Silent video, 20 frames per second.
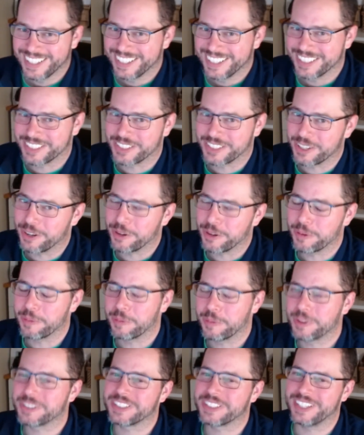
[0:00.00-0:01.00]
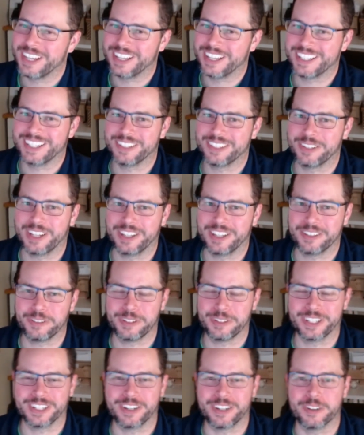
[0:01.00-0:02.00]
So we'll see how
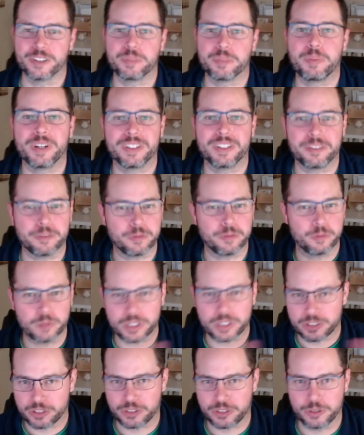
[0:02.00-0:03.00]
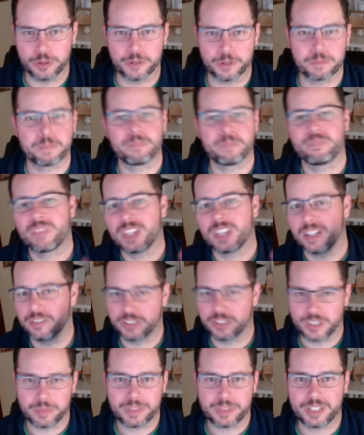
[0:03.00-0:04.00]
all that goes. But rest assured, if
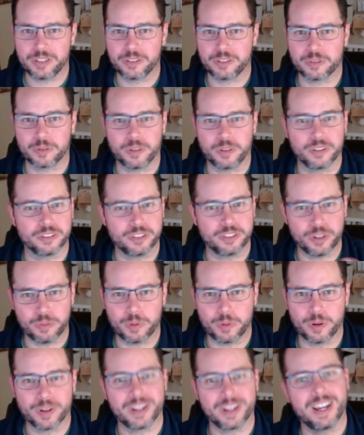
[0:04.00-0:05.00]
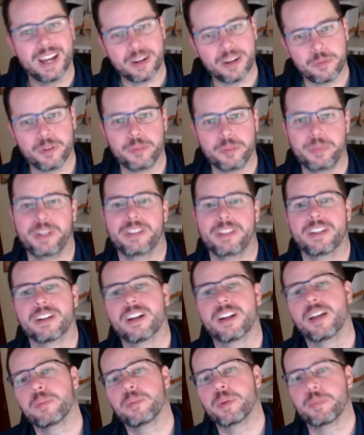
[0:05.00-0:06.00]
something goes wrong, don't worry, I will be there.
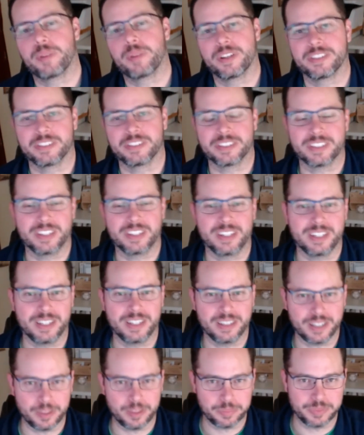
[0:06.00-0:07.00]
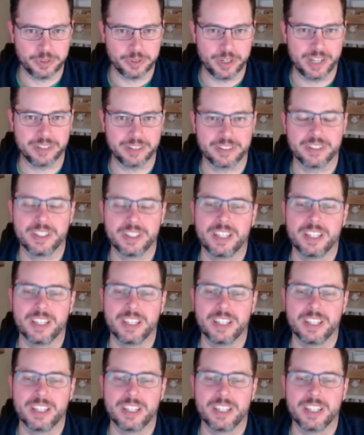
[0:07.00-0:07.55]
I'll be present and I'll help you out.